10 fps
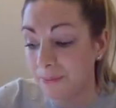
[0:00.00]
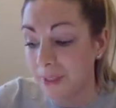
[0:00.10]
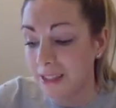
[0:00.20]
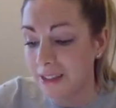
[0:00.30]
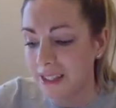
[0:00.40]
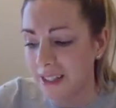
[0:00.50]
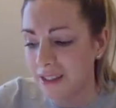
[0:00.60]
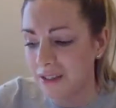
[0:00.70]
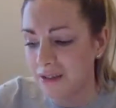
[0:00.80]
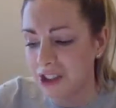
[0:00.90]
Instead,
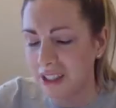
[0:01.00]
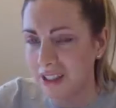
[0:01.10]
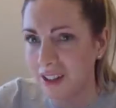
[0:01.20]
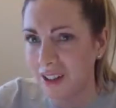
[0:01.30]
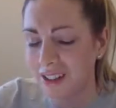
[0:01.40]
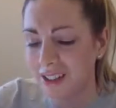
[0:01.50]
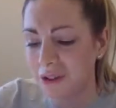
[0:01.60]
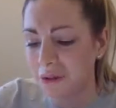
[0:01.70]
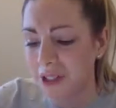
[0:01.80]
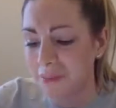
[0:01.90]
she started
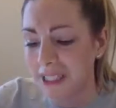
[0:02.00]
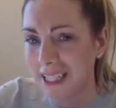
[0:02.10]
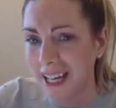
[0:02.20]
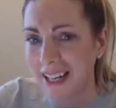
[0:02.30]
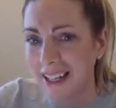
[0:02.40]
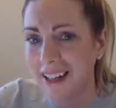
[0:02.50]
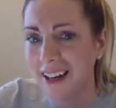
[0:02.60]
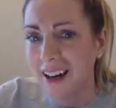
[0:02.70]
screaming again.